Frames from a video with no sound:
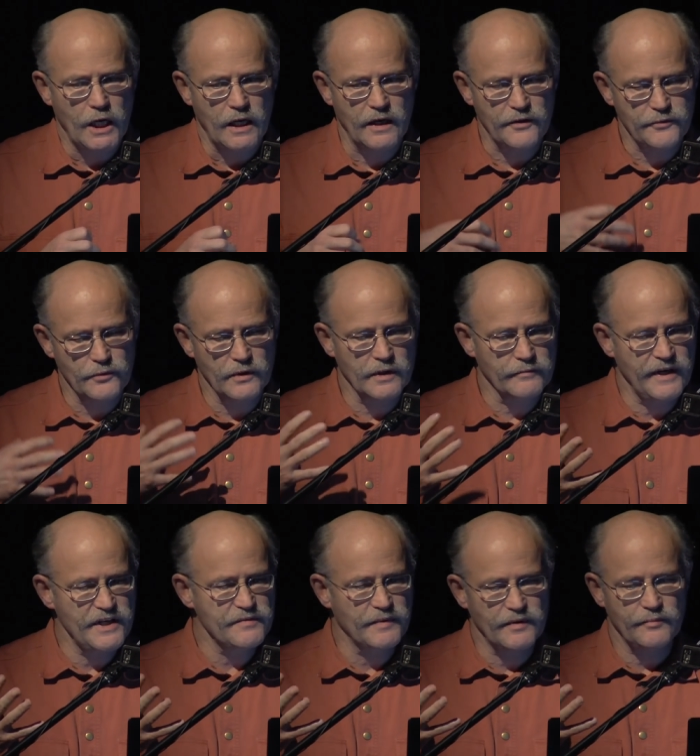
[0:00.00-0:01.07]
uh, through an
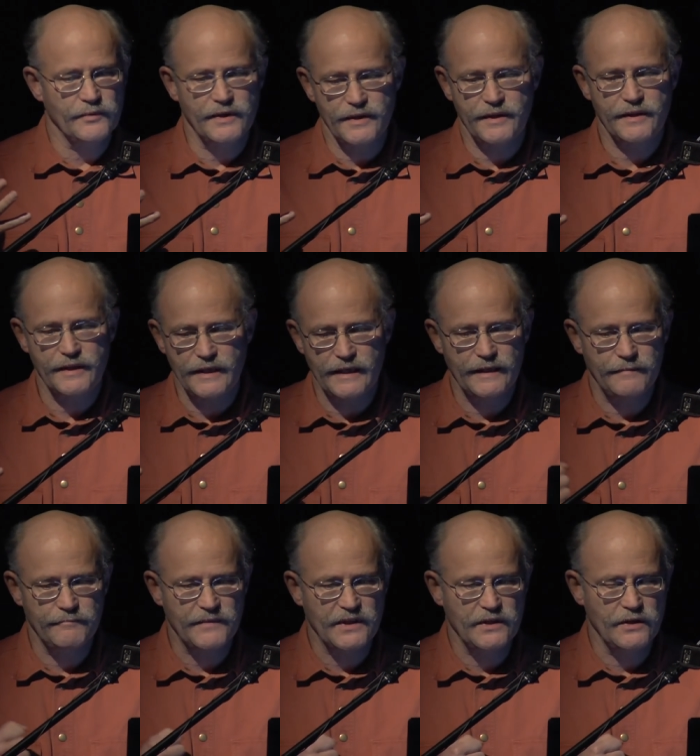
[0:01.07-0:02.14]
arrangement with
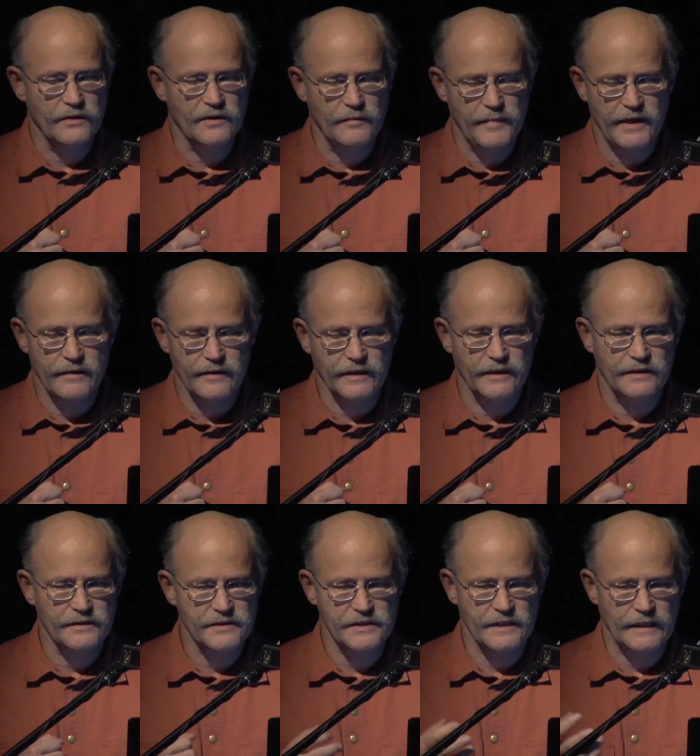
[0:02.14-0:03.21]
um, the, the,
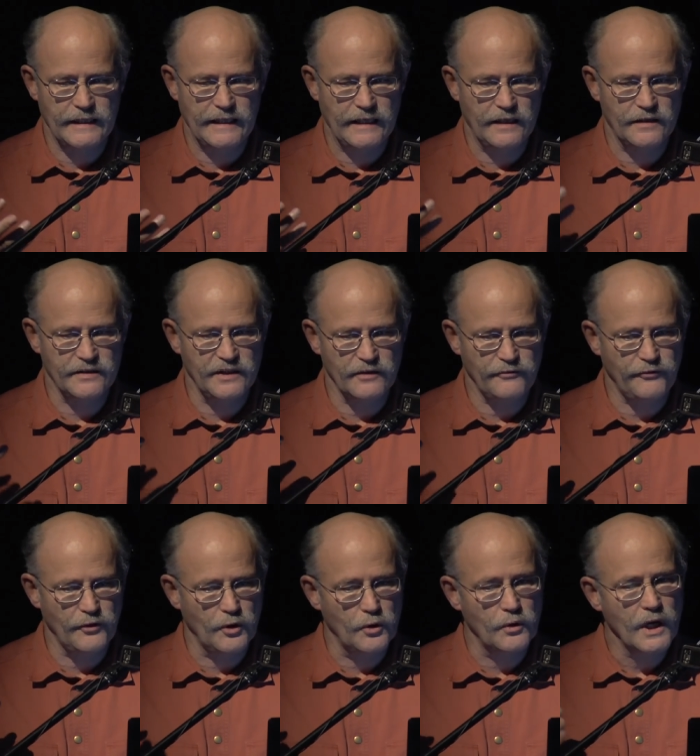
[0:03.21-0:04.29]
Americans, uh,
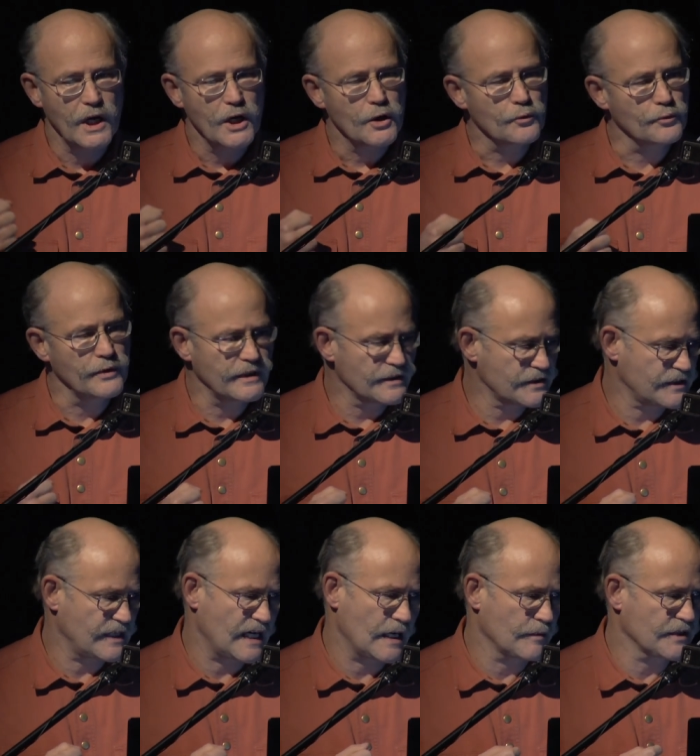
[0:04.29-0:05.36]
DFO
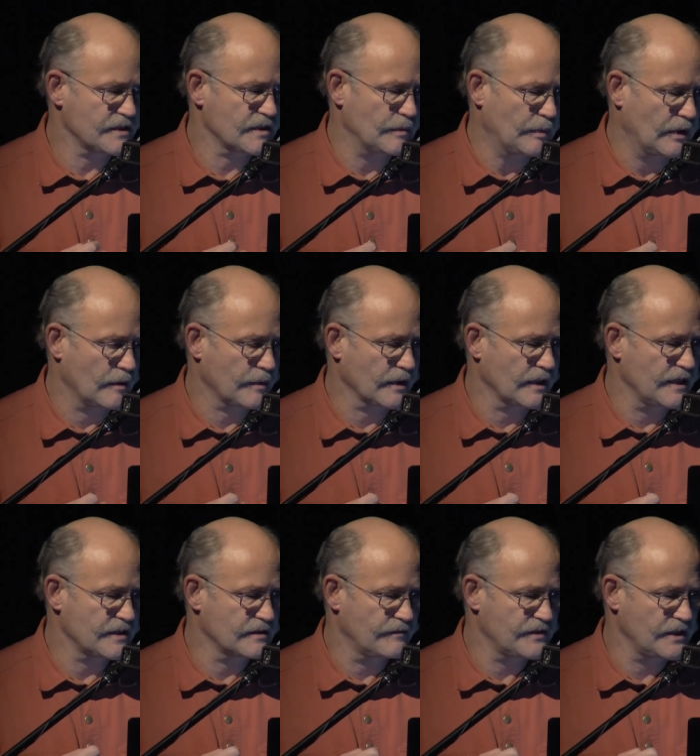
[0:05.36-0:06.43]
reestablished the
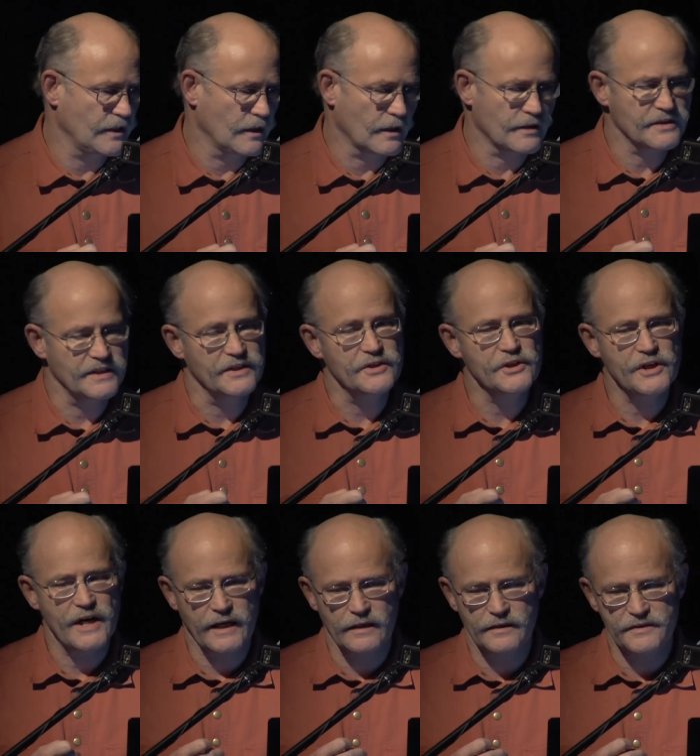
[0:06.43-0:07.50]
population of sea otters in
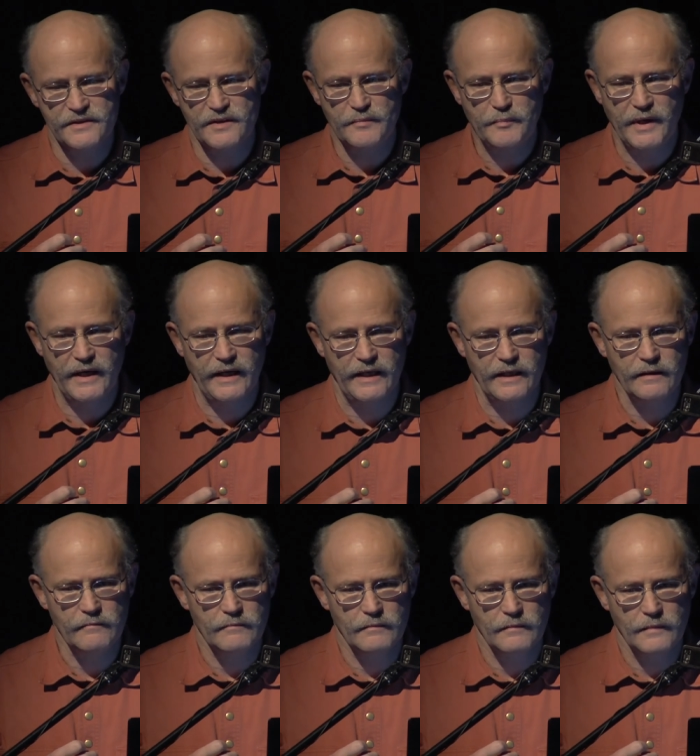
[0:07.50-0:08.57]
Checleset Bay,
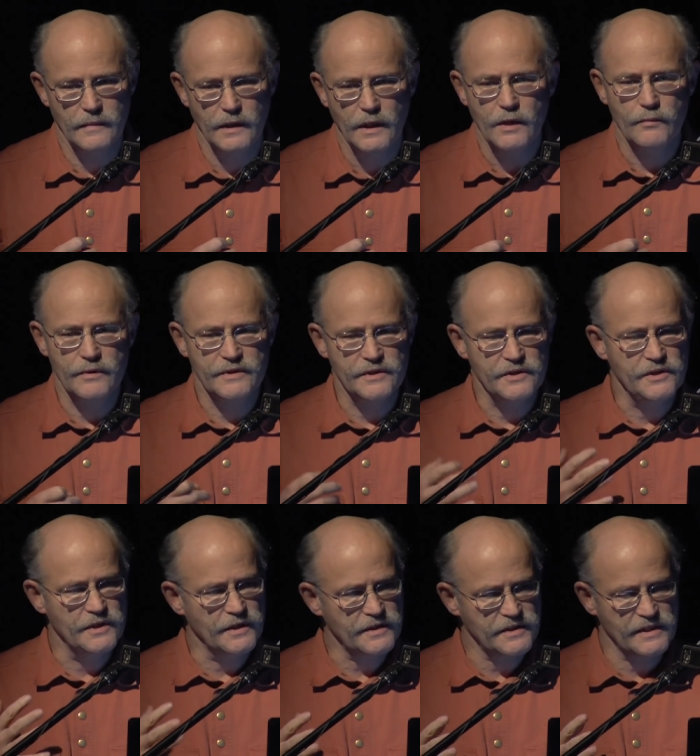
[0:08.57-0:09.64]
which is
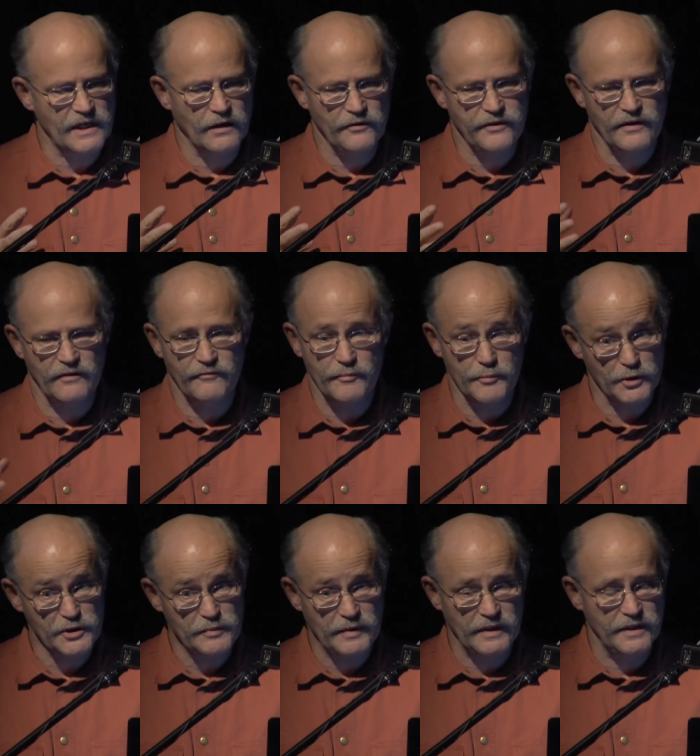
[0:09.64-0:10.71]
just south of
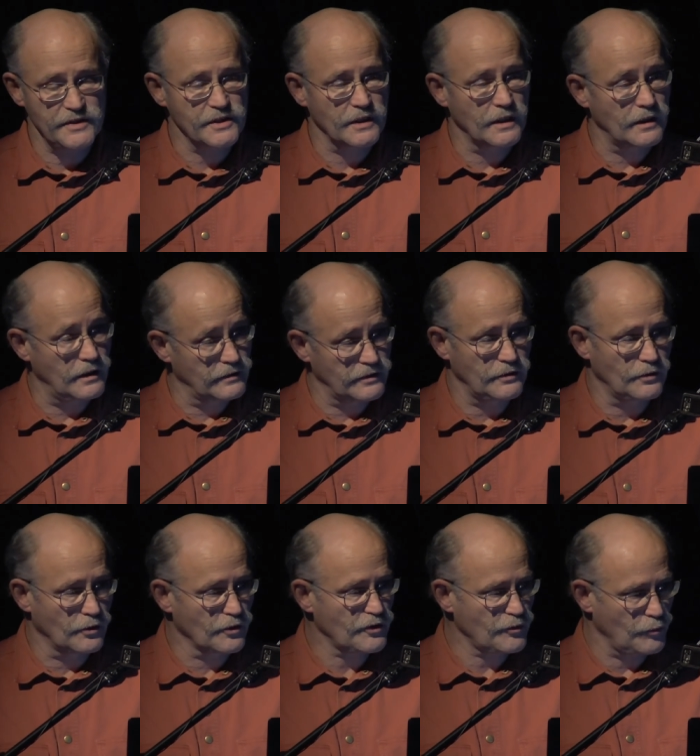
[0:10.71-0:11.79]
Brooks Peninsula on the
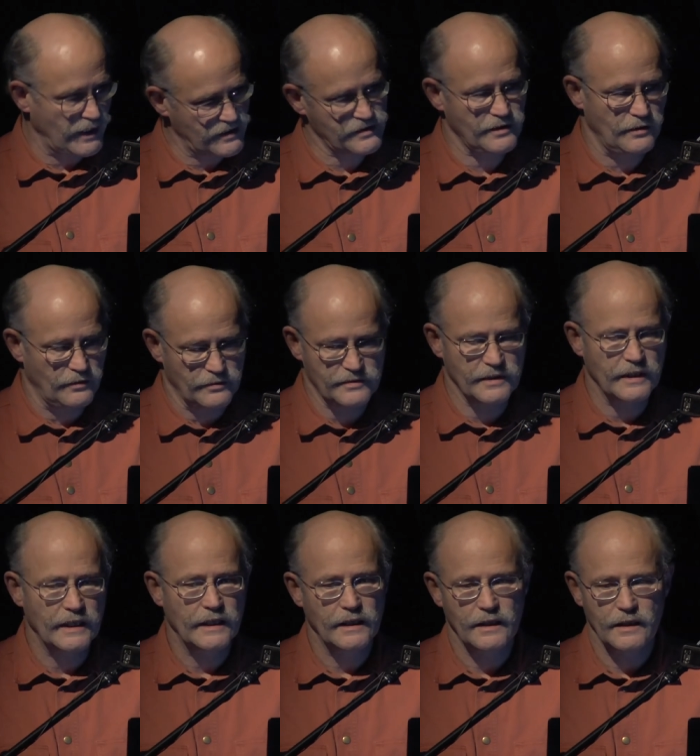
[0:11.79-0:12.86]
northwest coast
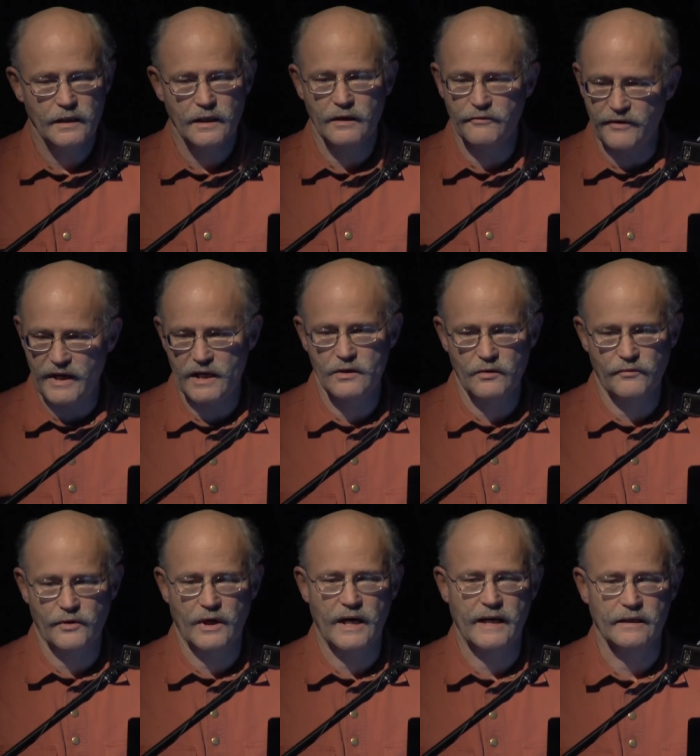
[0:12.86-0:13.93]
of
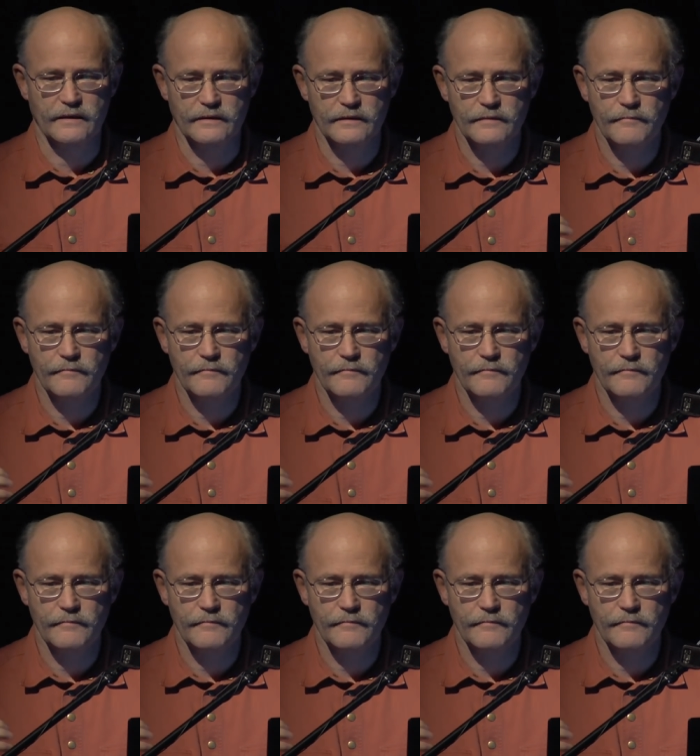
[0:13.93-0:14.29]
Vancouver Island.